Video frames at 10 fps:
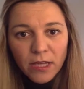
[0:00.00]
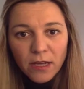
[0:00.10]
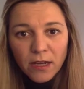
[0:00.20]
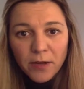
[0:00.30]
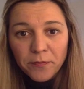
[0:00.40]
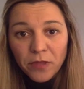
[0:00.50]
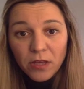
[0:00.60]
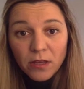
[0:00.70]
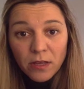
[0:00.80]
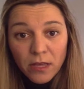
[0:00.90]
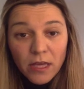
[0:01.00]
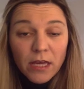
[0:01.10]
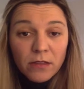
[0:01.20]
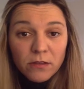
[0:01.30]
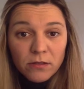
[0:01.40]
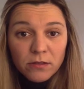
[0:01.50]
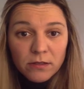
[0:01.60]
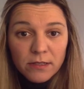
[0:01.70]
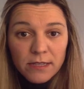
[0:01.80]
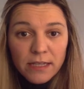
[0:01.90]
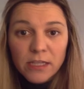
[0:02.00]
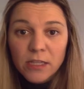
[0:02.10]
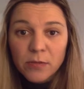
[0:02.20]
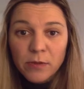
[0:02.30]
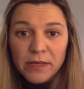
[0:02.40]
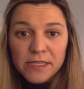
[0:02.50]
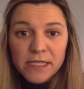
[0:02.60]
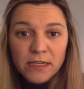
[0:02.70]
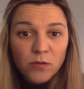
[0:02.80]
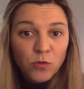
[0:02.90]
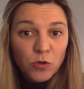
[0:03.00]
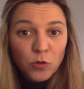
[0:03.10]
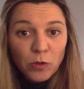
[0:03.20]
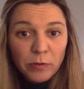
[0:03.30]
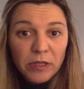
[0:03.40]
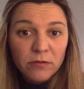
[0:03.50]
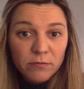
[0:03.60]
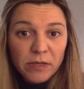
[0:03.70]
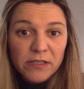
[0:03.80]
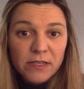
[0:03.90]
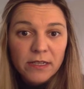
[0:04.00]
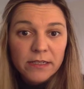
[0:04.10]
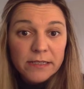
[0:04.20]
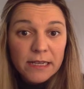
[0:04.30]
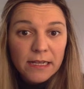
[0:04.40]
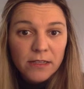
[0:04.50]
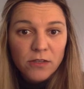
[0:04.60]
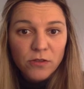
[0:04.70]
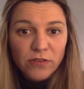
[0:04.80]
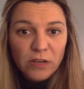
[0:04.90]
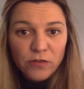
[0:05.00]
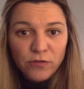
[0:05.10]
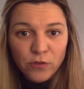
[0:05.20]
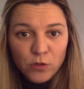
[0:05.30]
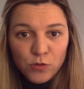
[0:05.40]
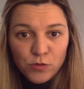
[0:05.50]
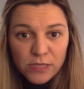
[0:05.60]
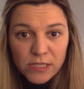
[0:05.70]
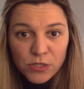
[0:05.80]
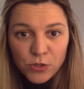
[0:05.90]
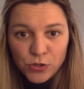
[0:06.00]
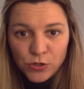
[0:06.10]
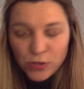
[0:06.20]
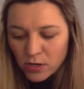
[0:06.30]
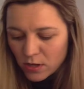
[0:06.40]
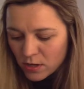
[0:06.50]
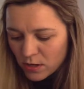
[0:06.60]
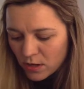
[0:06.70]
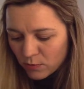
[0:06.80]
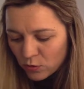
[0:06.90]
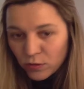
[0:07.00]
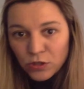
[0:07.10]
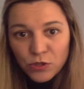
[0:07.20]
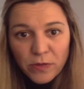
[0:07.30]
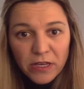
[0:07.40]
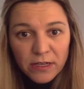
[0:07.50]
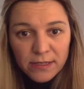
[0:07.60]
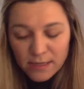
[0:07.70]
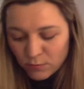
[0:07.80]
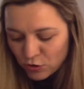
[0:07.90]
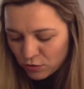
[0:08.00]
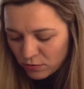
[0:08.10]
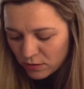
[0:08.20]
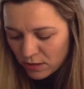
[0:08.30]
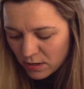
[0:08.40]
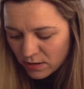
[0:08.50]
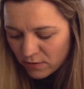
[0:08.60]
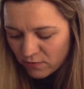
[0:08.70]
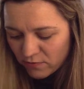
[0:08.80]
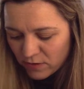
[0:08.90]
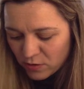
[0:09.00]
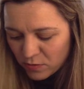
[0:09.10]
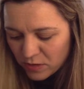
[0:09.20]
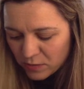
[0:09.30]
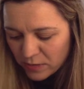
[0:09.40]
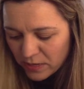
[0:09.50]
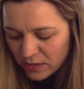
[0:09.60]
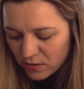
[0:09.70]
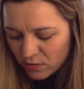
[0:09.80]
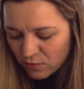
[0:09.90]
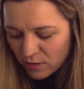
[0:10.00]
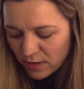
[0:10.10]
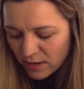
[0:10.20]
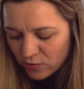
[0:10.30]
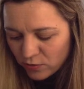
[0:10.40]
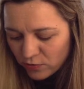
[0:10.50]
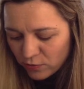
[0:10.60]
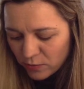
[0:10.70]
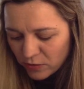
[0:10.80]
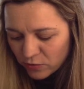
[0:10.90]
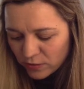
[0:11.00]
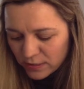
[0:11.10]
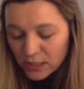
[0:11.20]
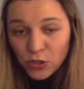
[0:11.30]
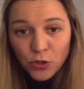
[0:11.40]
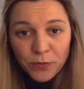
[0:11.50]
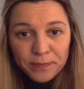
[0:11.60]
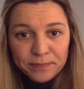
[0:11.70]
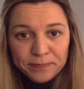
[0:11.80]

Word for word: Um, and designing the biasing network will mean basically selecting the value for those resistors. I'm going to make an assumption uh, of a nominal beta of one hundred for my transistor.